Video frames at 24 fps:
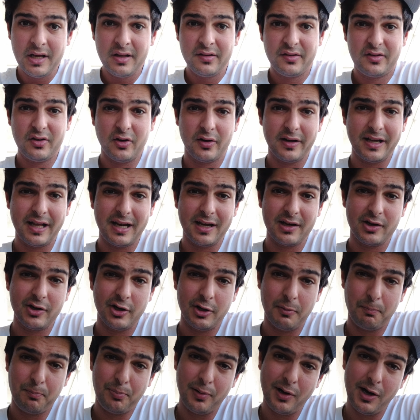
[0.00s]
Still get a
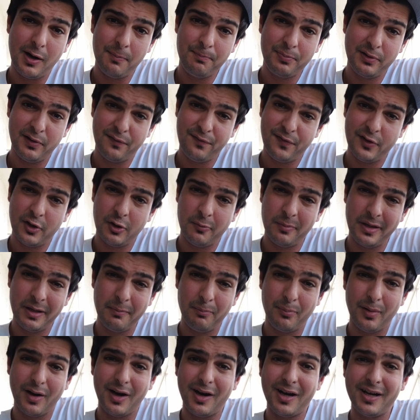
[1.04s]
good pump, you feel me?
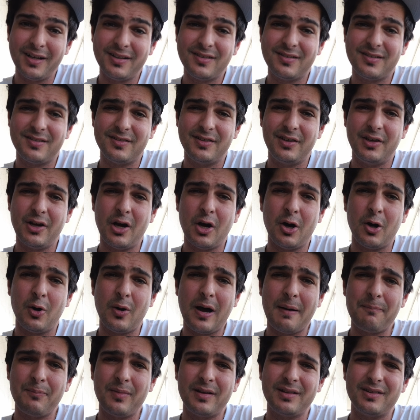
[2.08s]
But, you
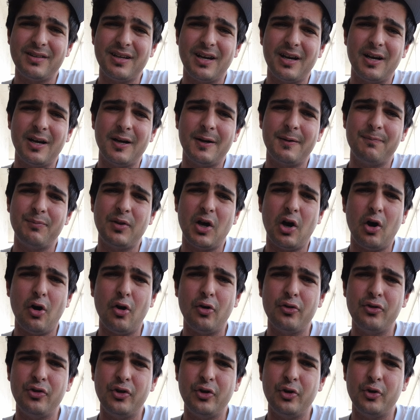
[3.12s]
know, I'm the, the
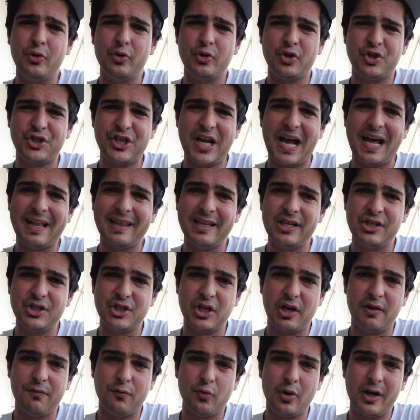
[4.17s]
whole new
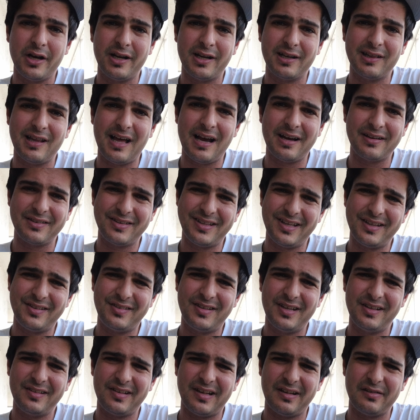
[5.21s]
challenge of running long
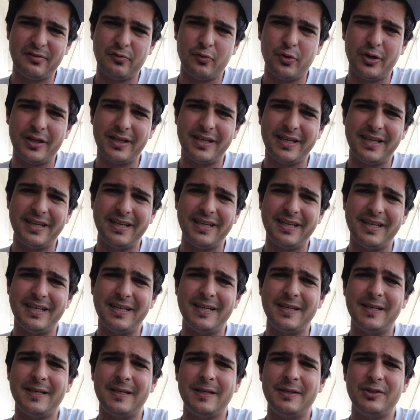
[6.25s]
distance is
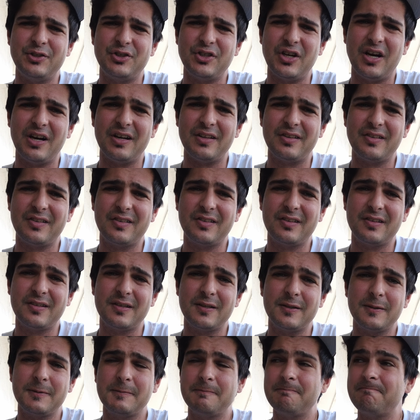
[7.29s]
really just,
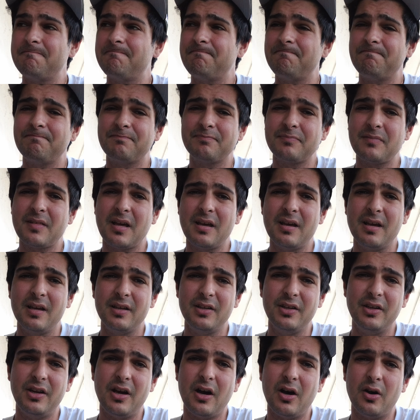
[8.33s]

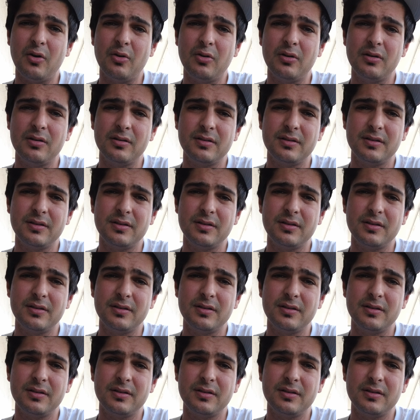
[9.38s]
you know,